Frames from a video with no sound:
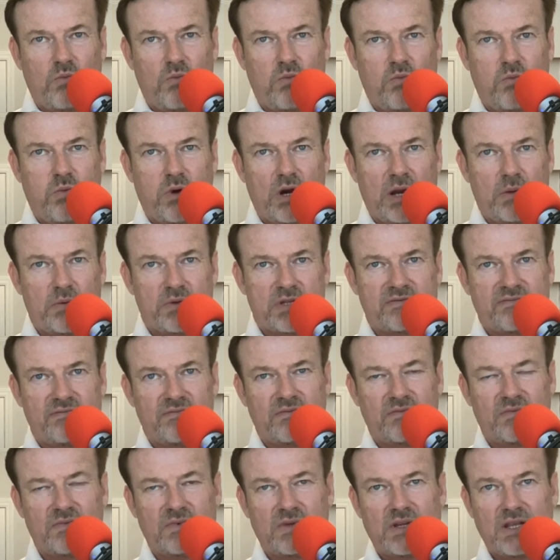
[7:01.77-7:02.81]
what I was
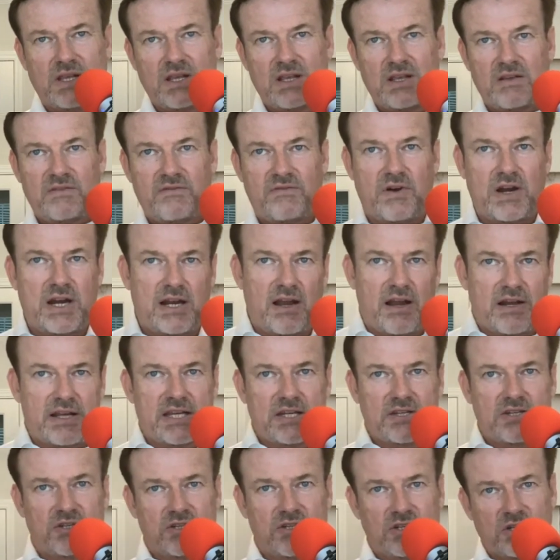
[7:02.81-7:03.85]
very
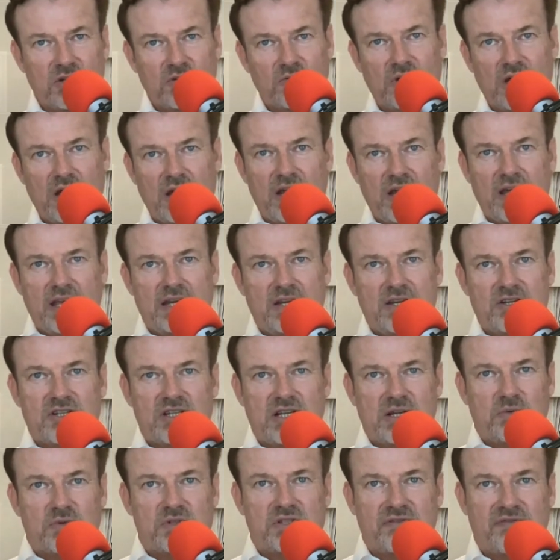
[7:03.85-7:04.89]
lucky to do uh,
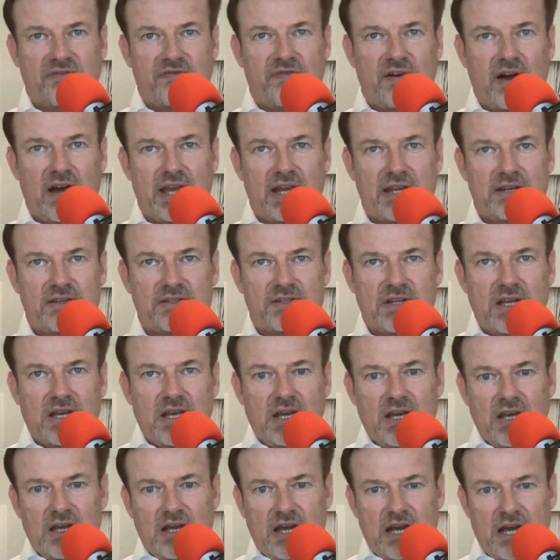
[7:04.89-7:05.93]
initially was to find
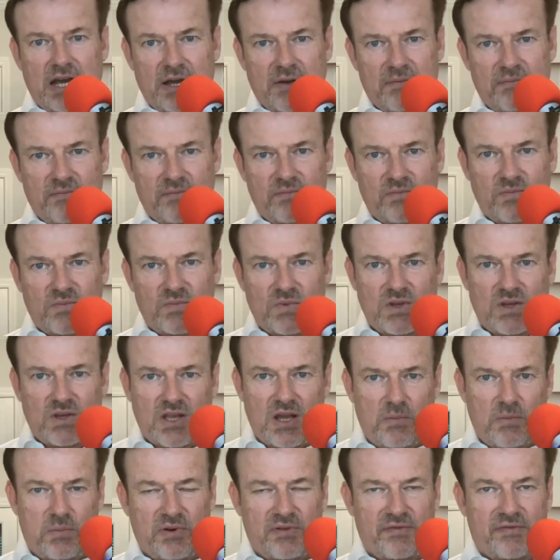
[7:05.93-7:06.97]
um, a
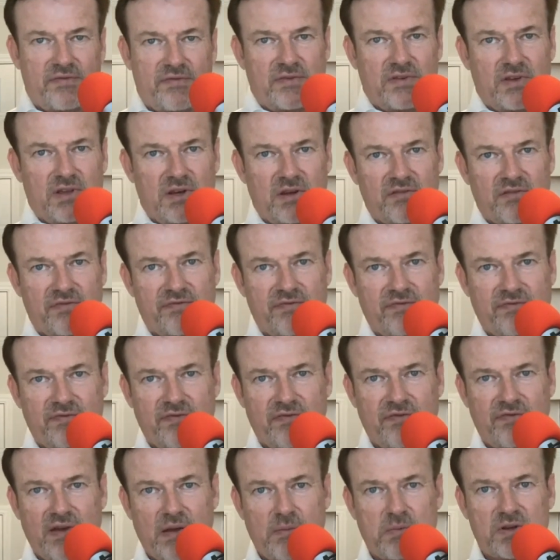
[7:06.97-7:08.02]
couple of you know
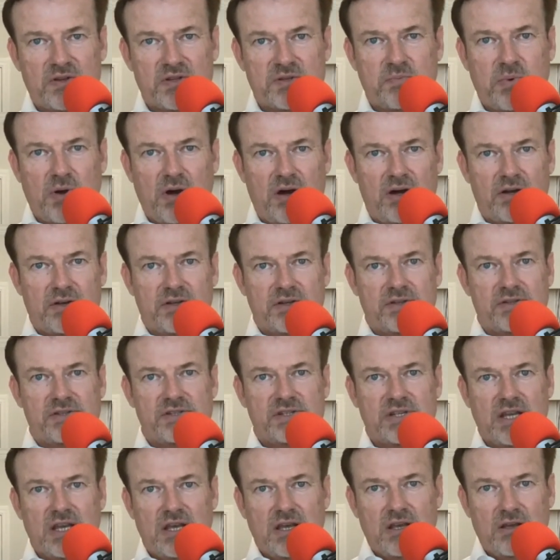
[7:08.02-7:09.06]
fabulous
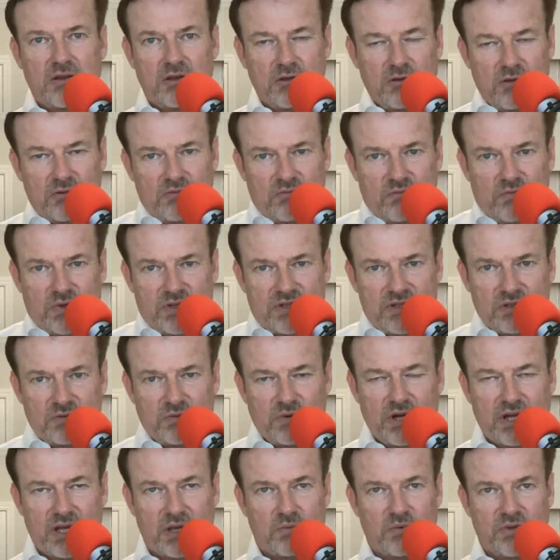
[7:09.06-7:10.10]
partners who we're still
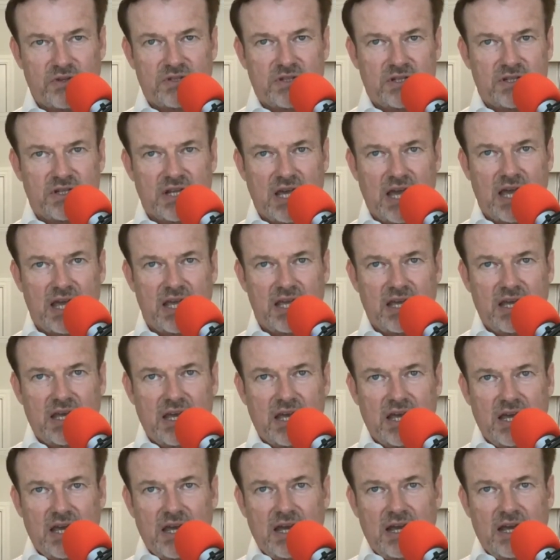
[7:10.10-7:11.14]
working with today.
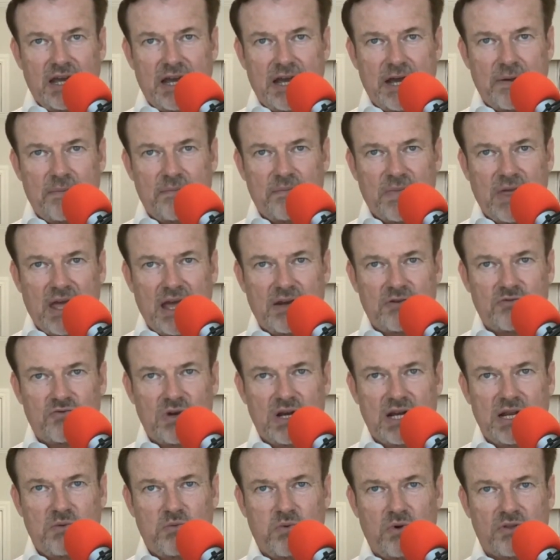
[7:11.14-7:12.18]
Um, and
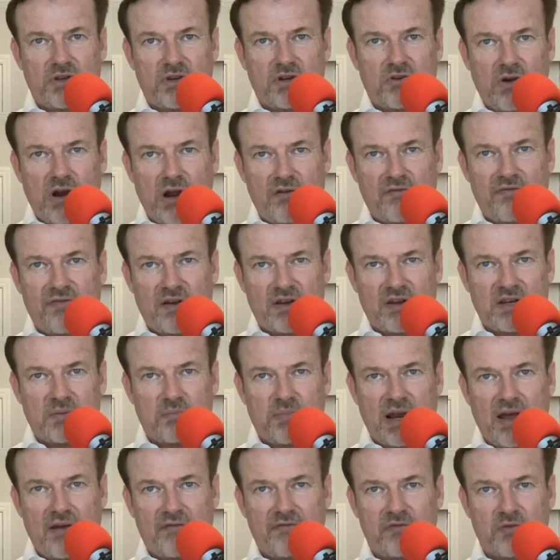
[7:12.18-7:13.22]
really what the crowdfunding
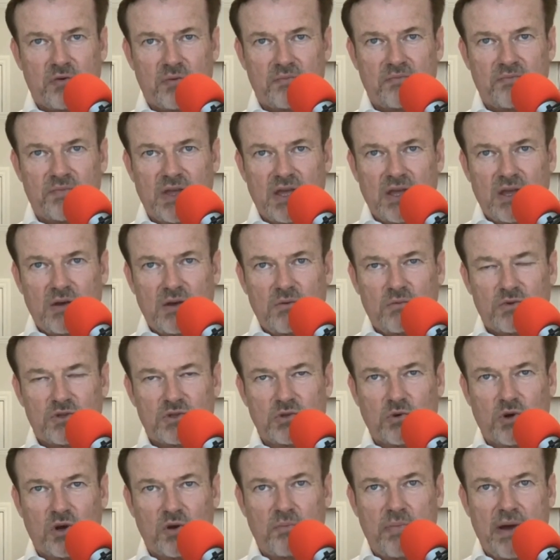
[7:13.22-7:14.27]
platform was
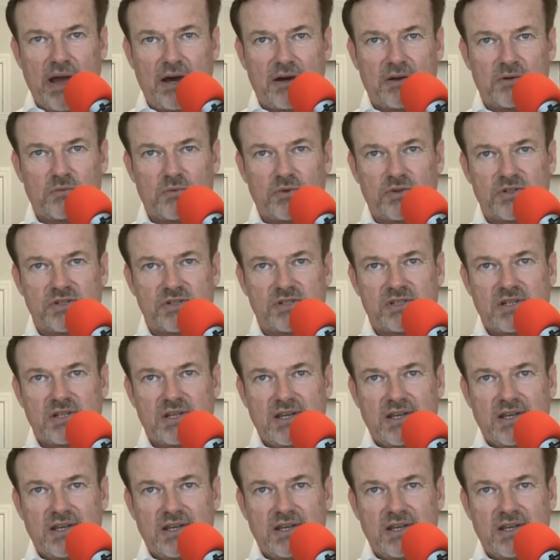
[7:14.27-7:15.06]
all about was